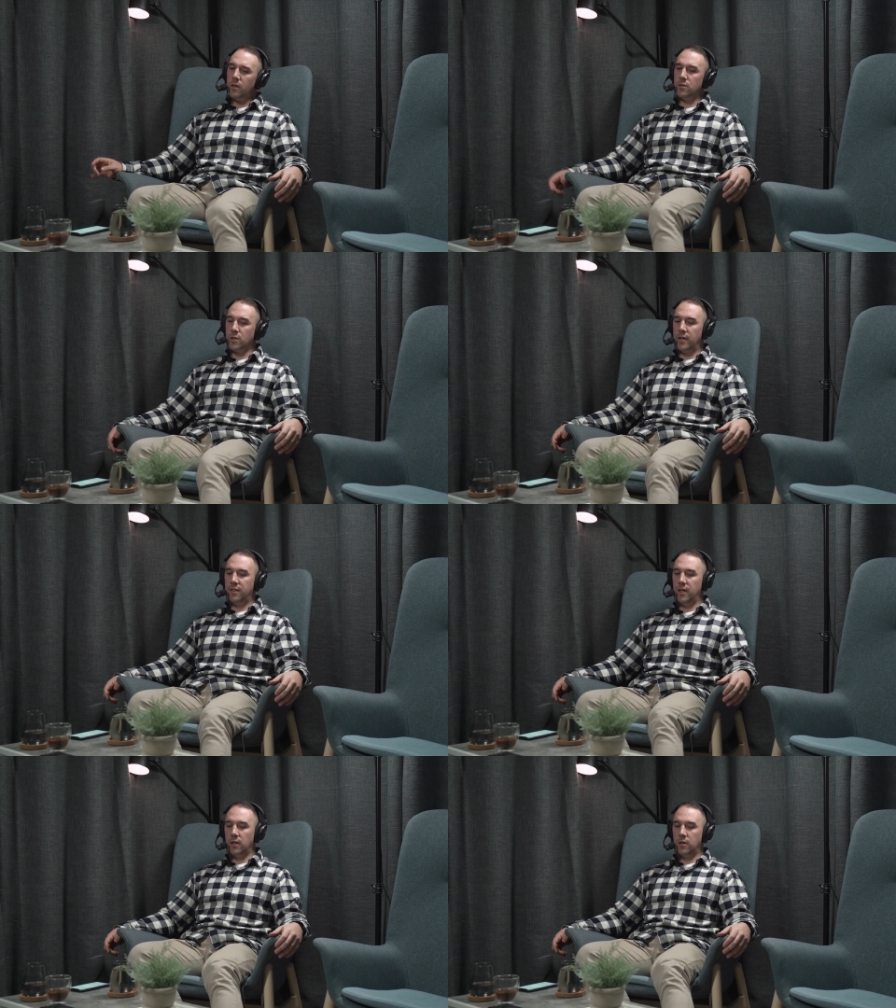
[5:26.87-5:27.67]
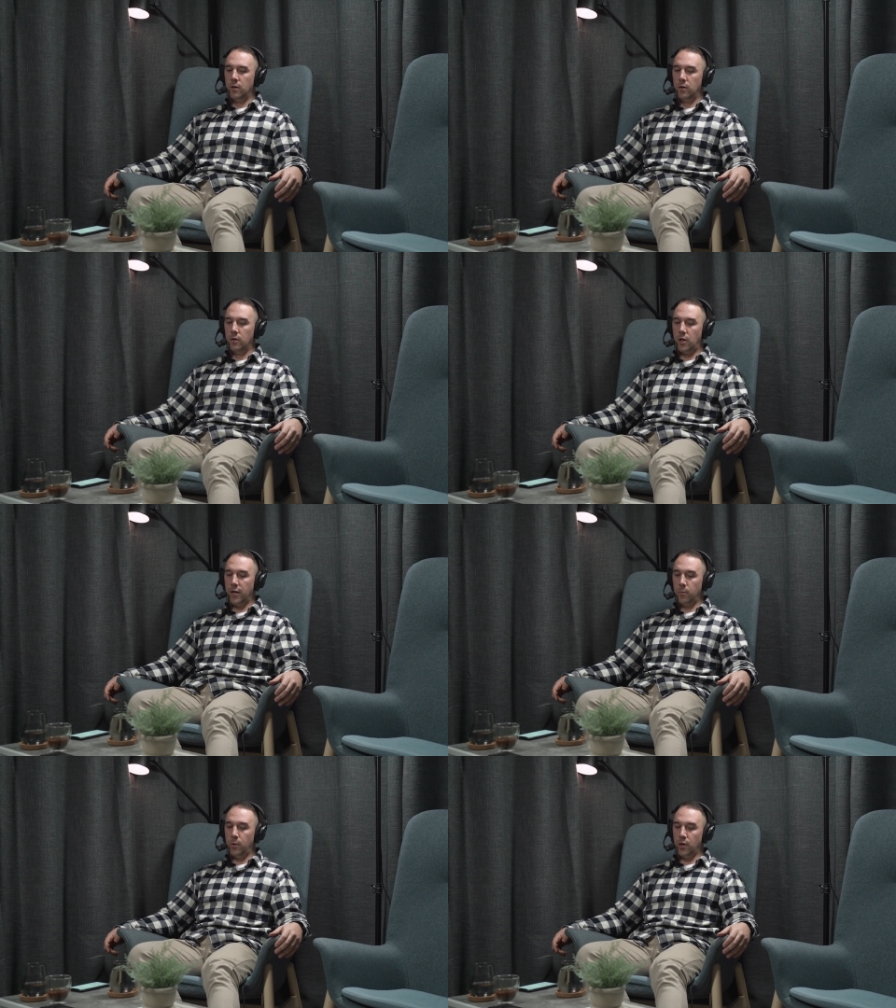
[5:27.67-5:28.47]
So I think, I
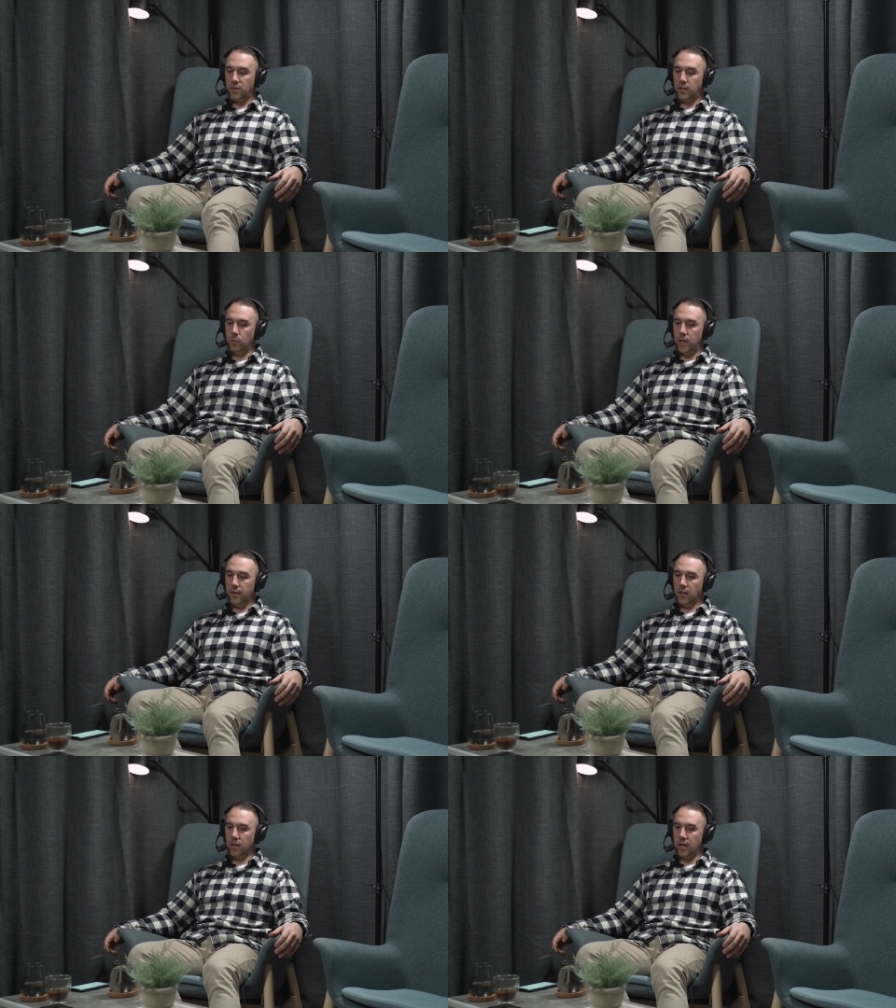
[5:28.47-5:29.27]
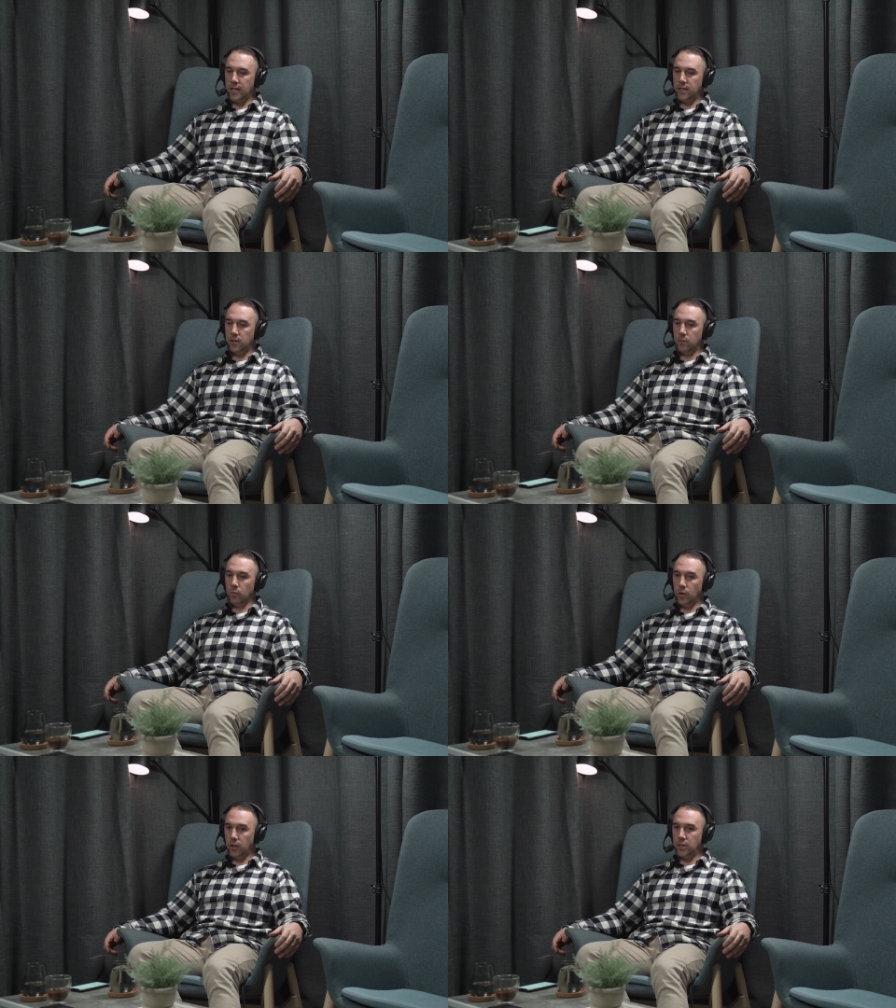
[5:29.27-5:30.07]
know personally, one thing that I did that
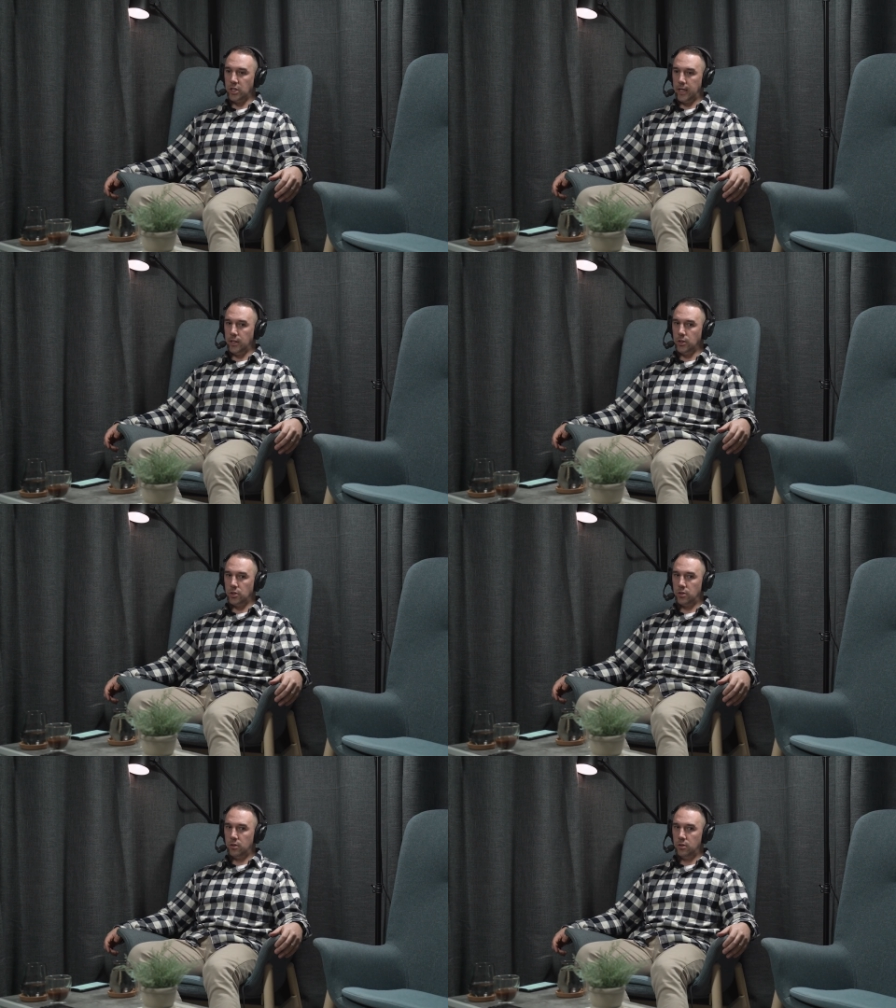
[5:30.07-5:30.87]
really changed